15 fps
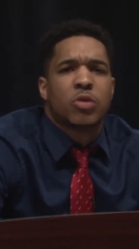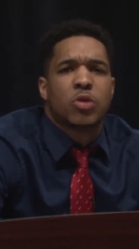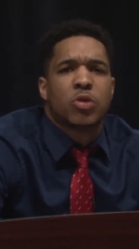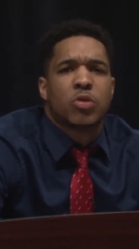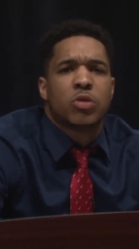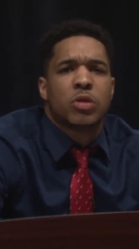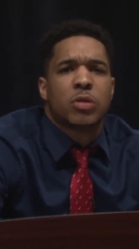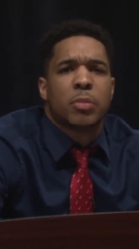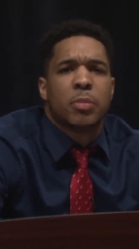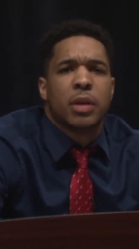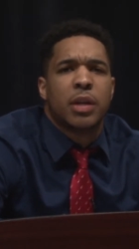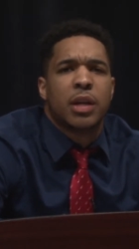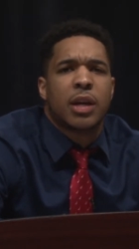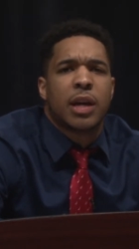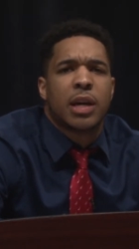due to
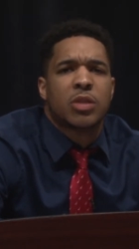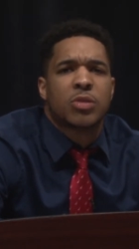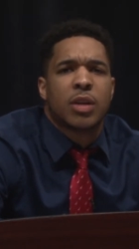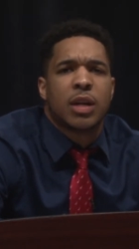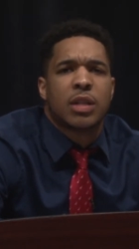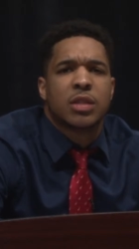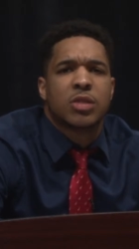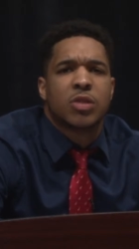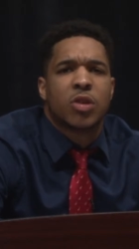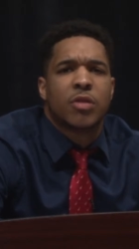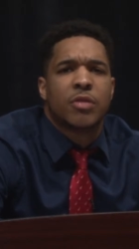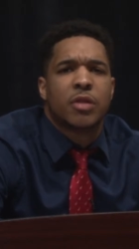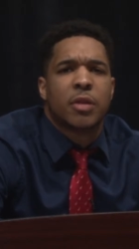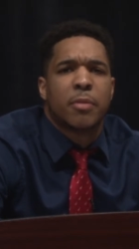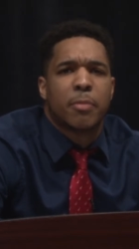many casualties
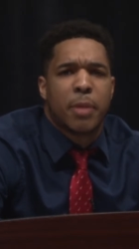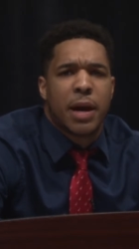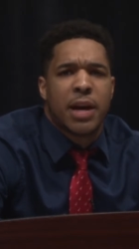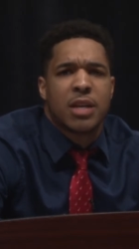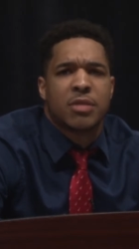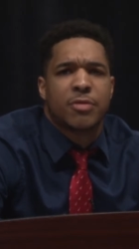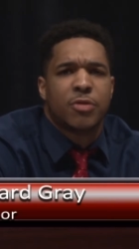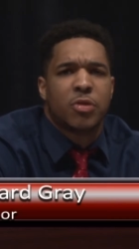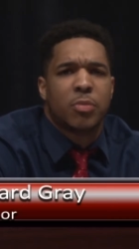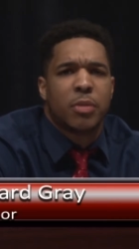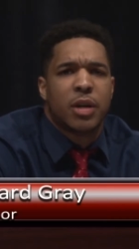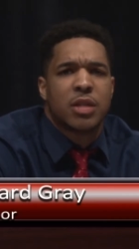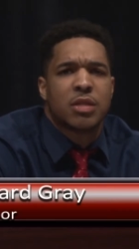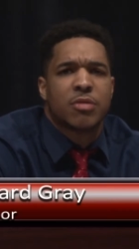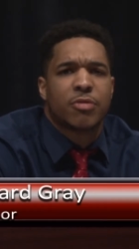over the past few
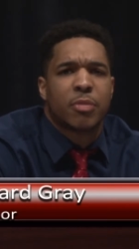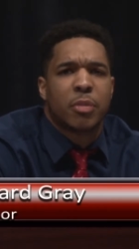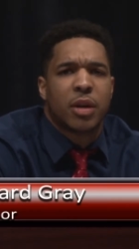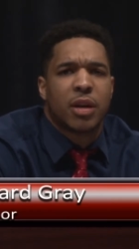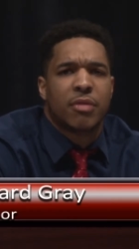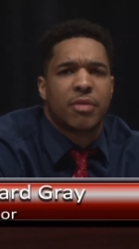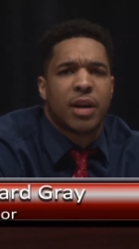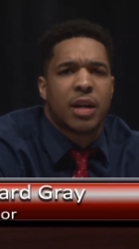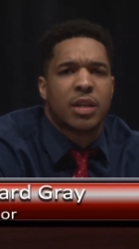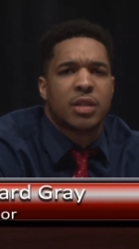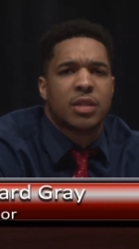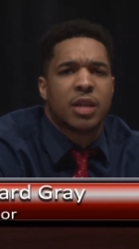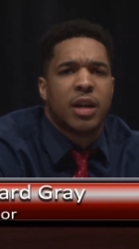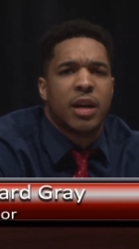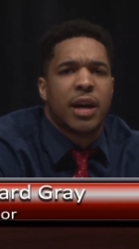months from gun violence.